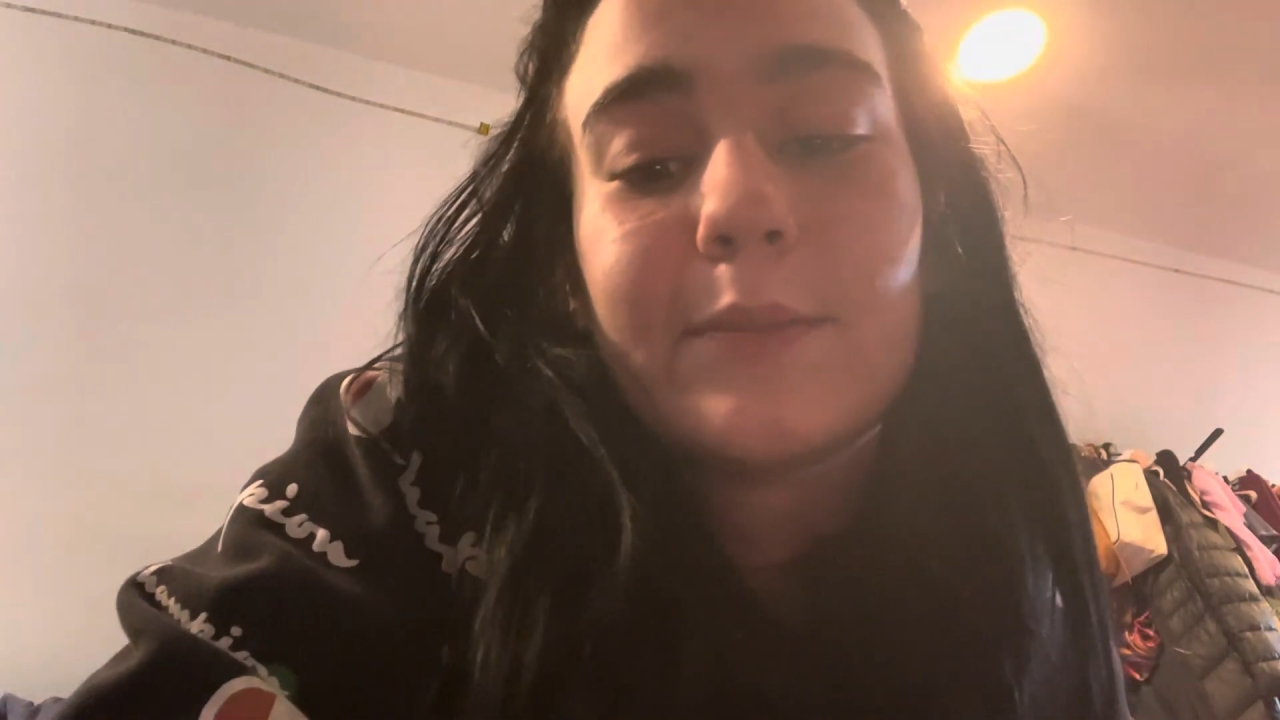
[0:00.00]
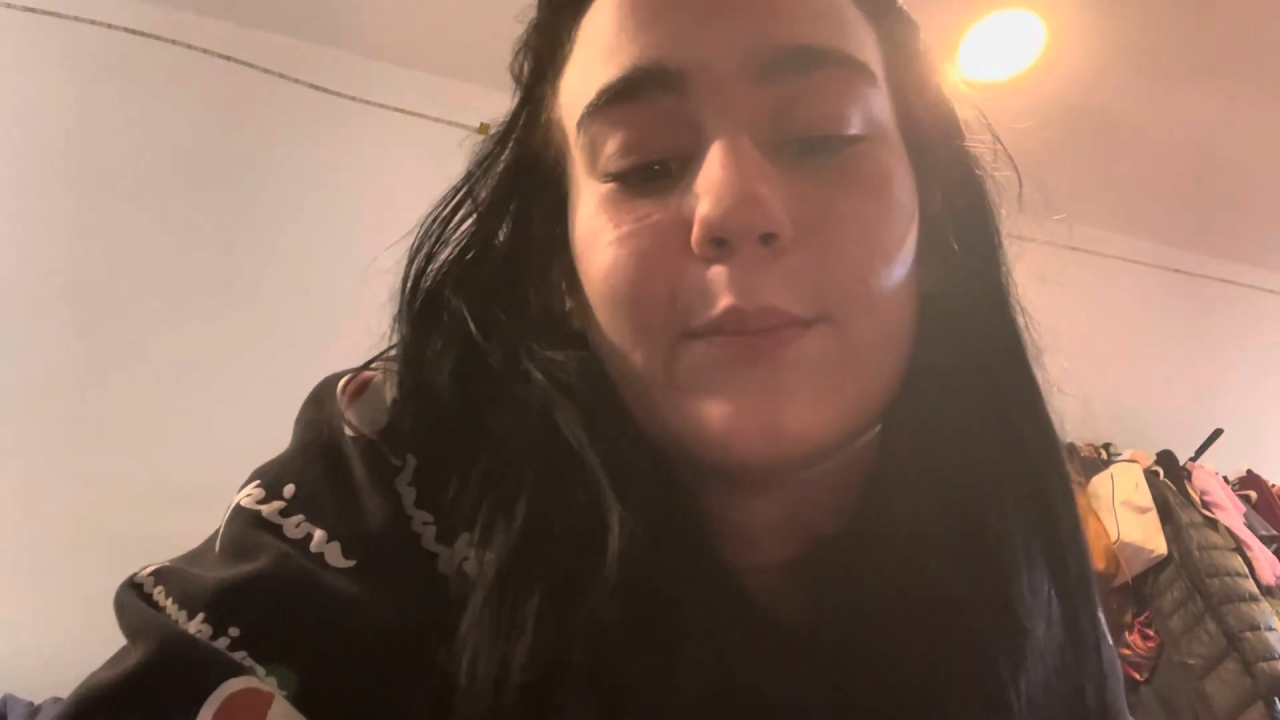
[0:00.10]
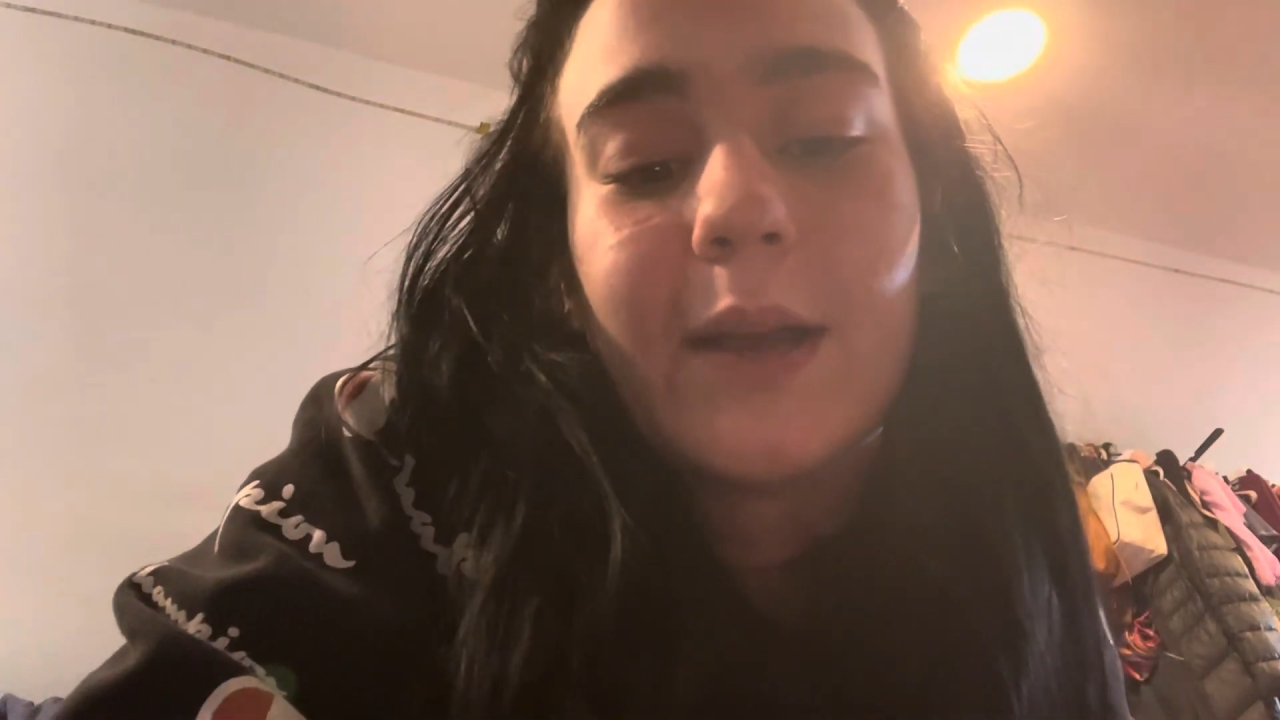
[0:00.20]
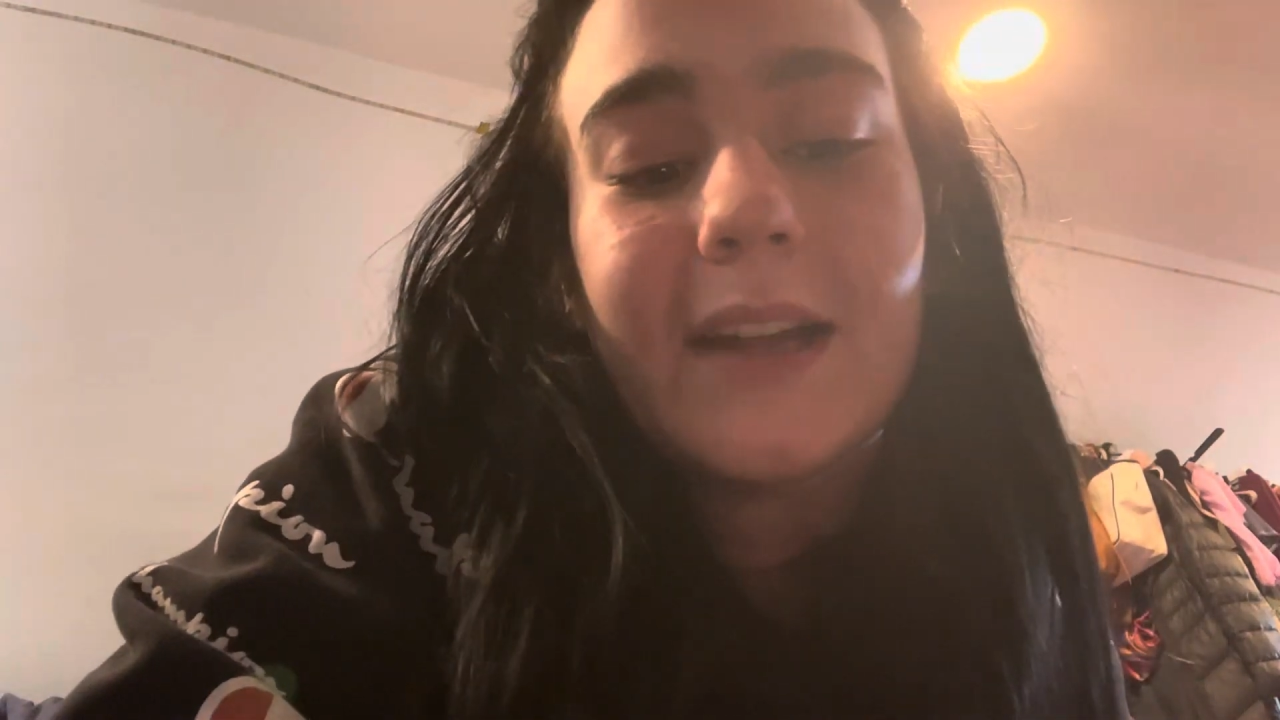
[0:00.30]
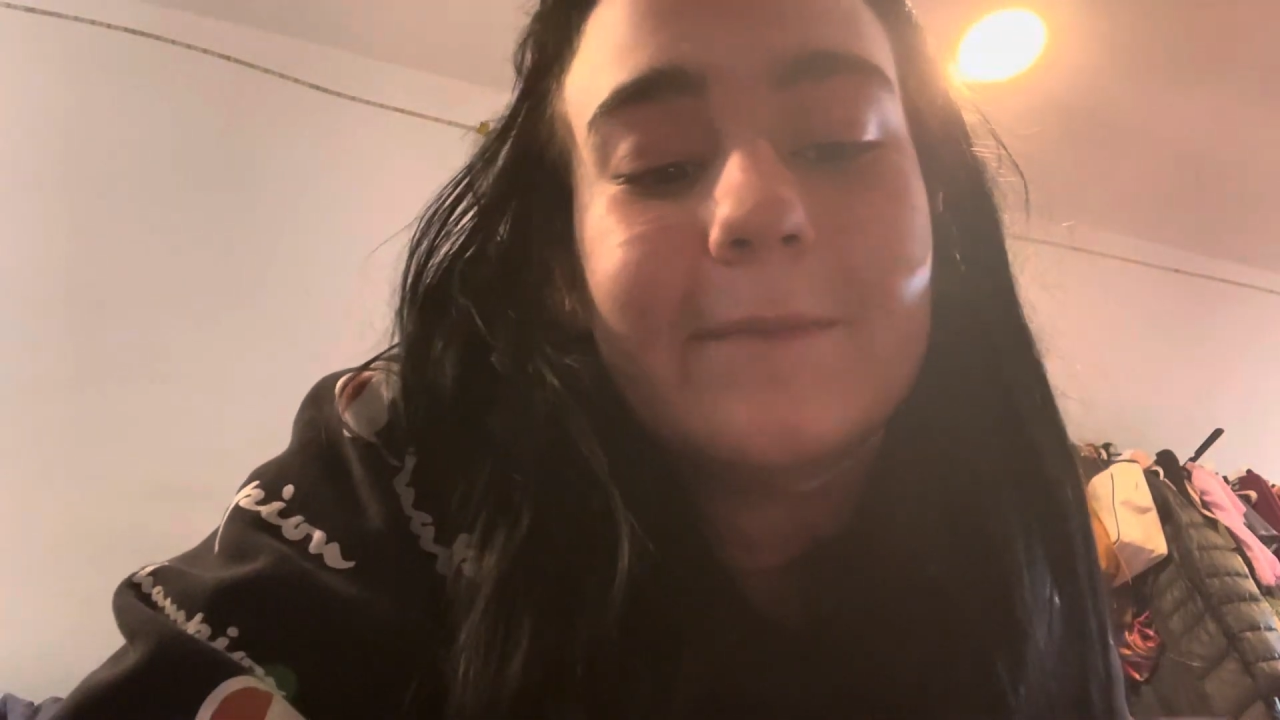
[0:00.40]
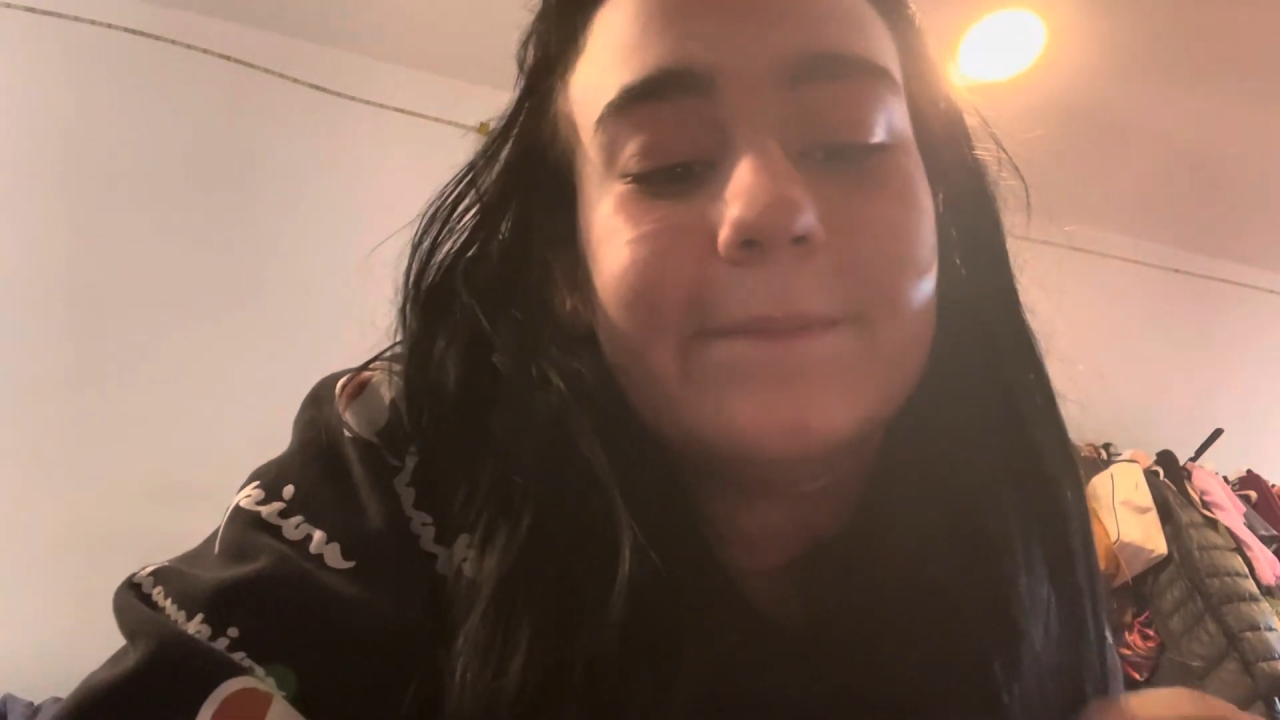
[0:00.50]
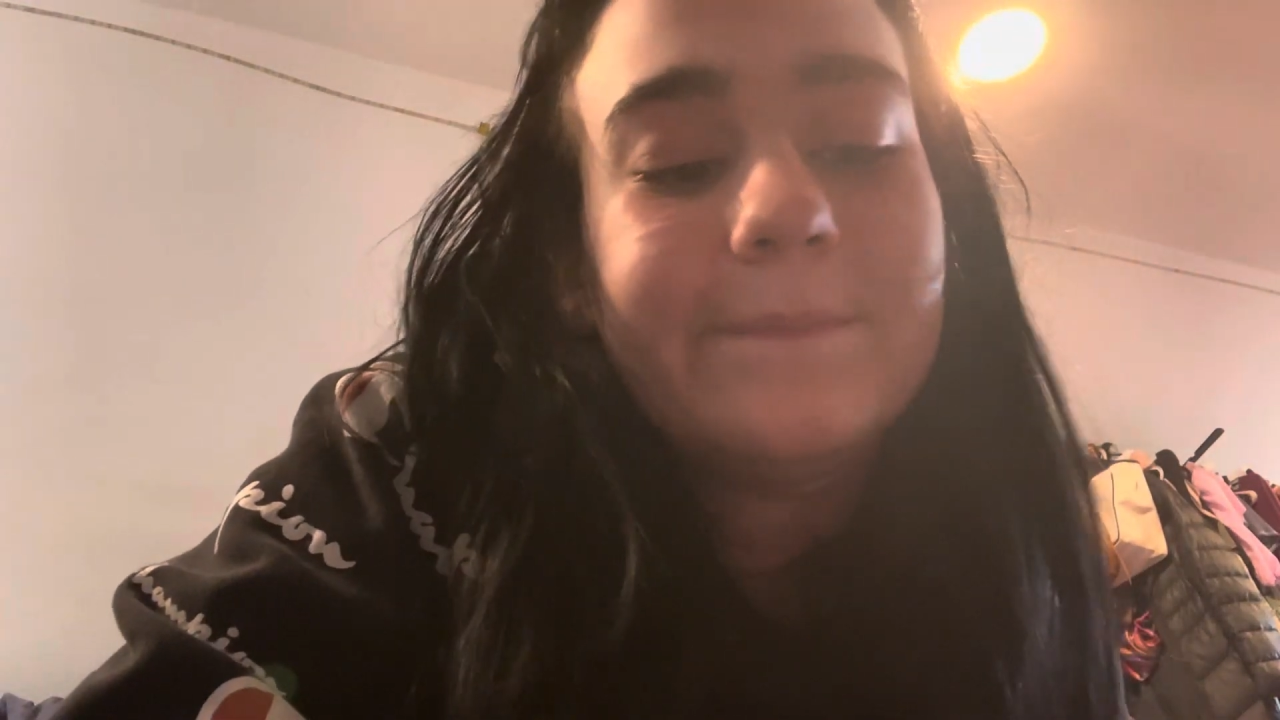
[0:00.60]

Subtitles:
but